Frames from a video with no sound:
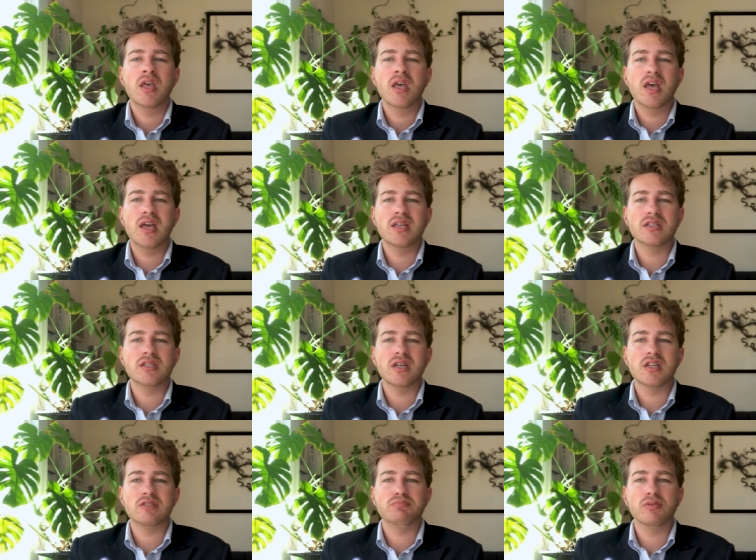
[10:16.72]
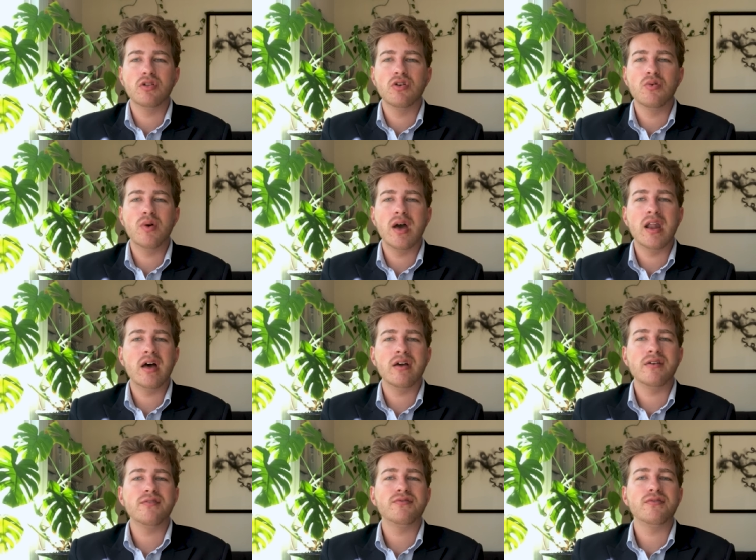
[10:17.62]
is, is blue, and
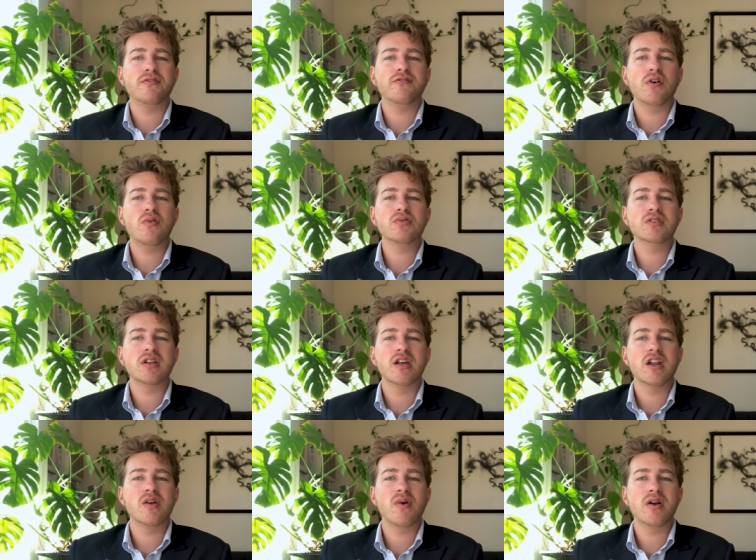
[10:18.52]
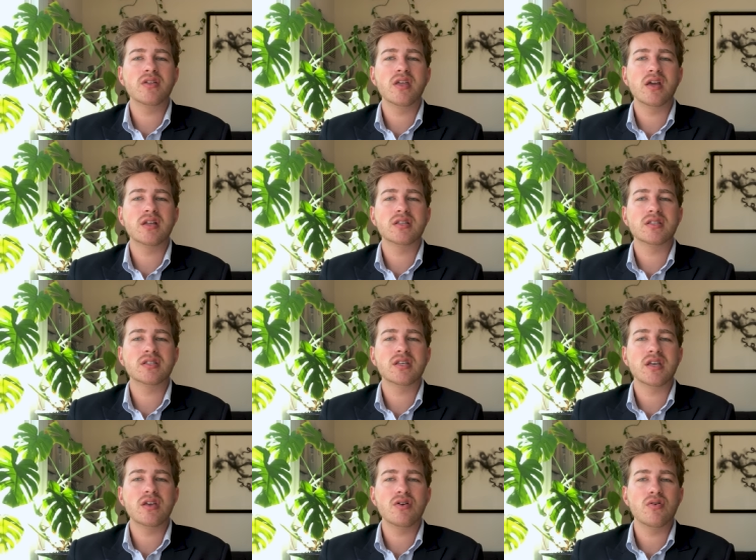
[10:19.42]
I've folded it in a way that you can
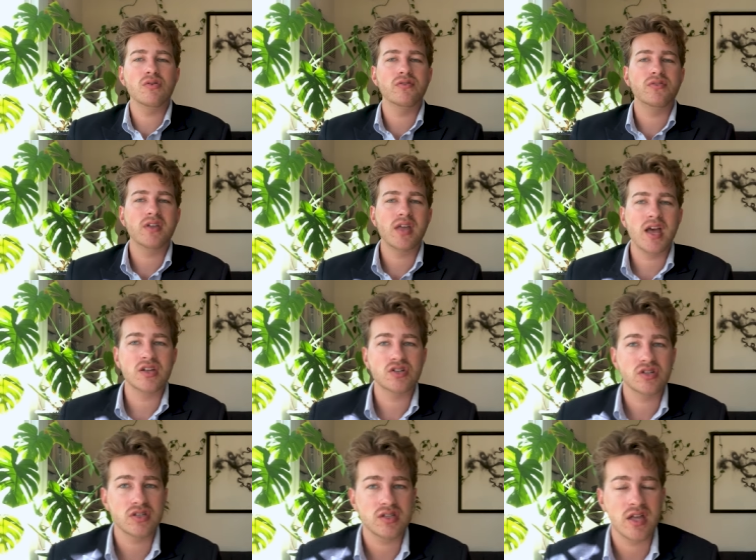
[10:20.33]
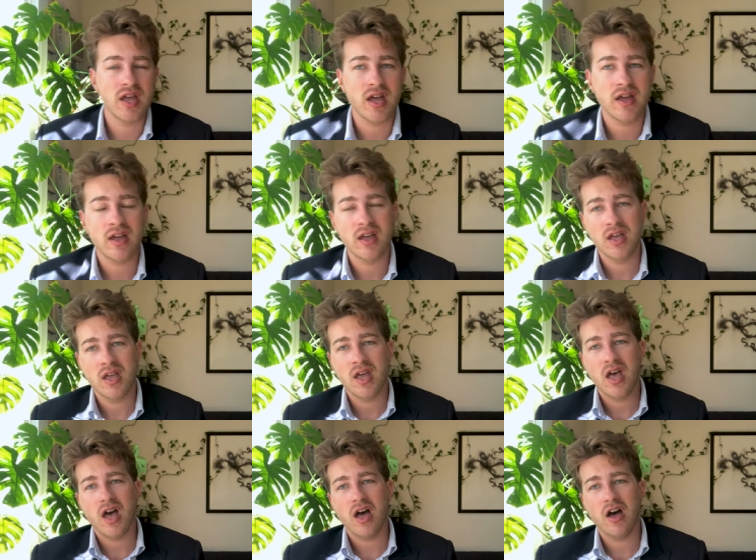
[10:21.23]
see all of the edges there.
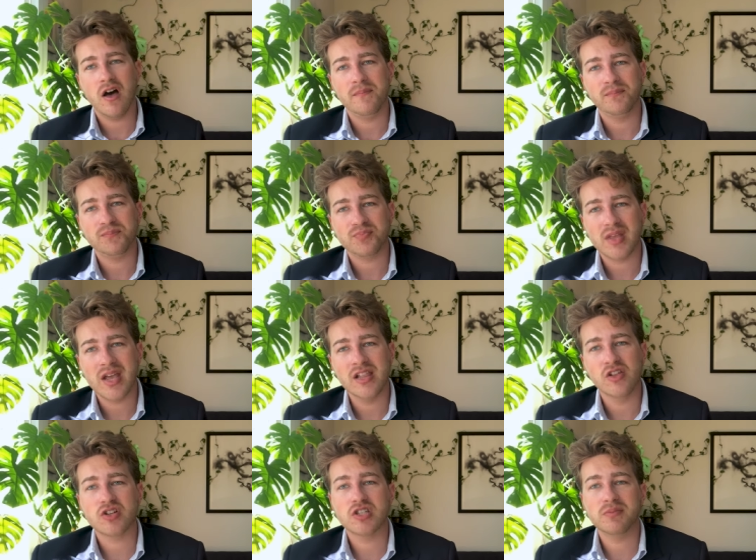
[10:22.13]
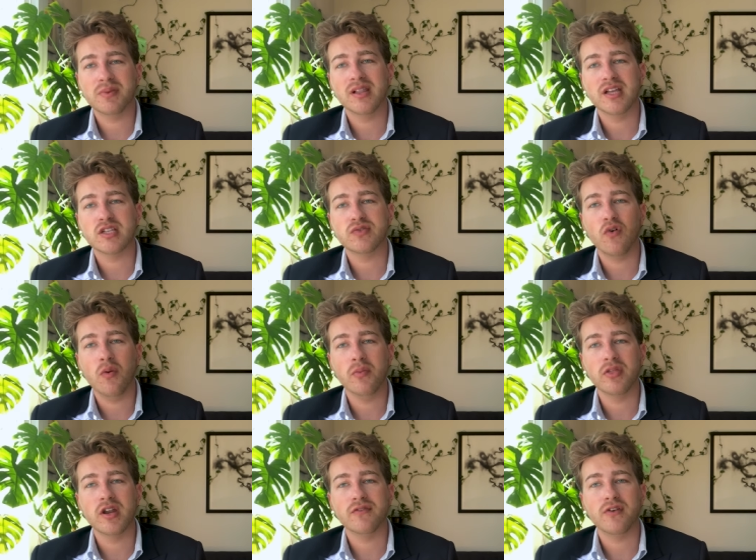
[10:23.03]
Um, it looks a bit less
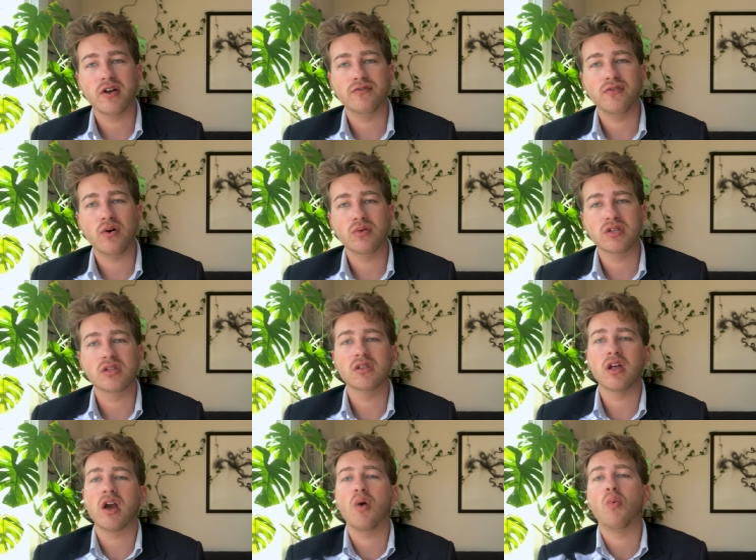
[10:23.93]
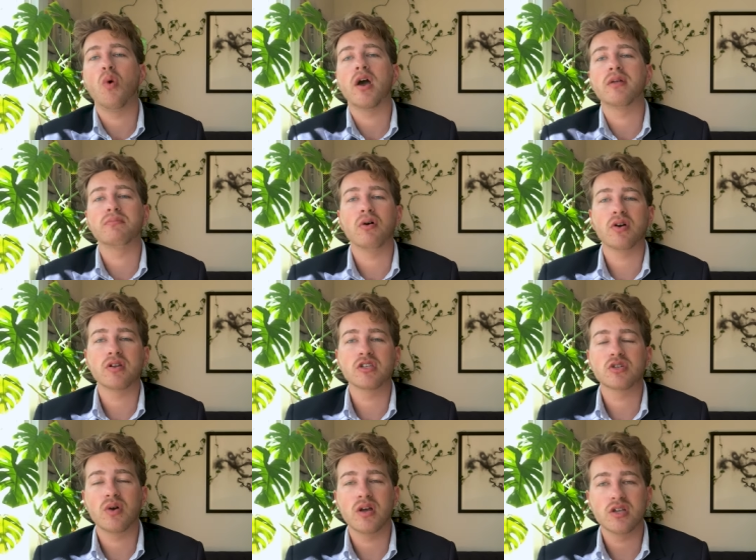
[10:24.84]
formal than if I'd folded like a white pocket
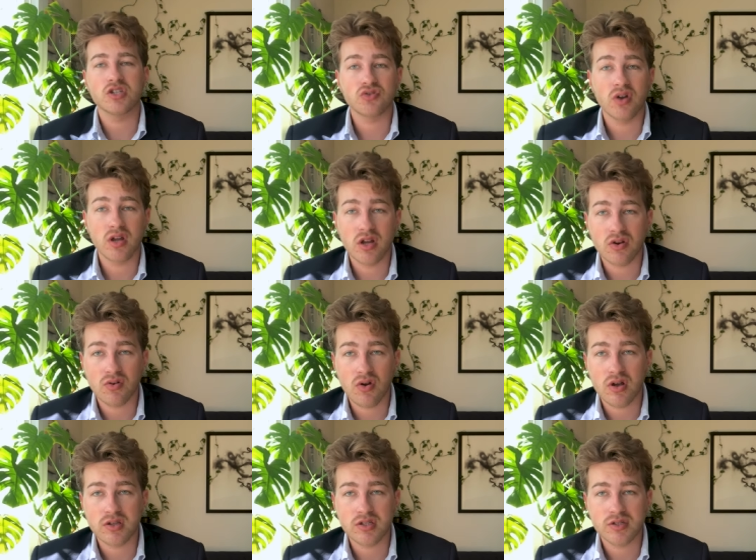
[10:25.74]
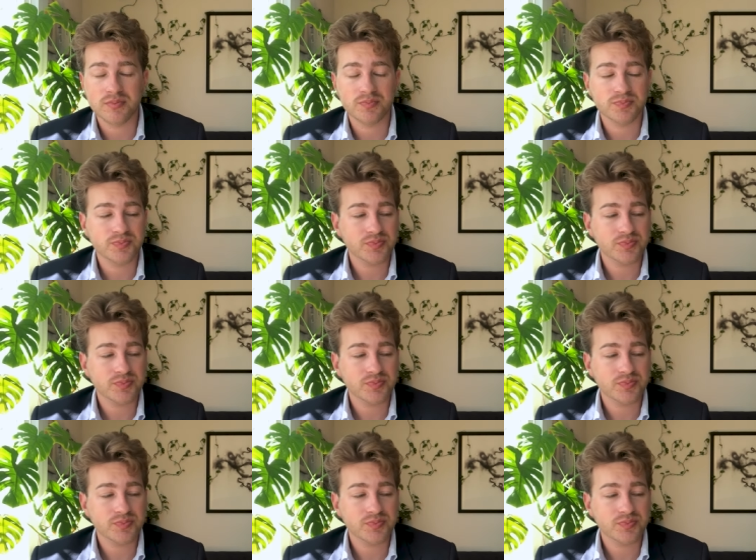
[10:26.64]
square straight across.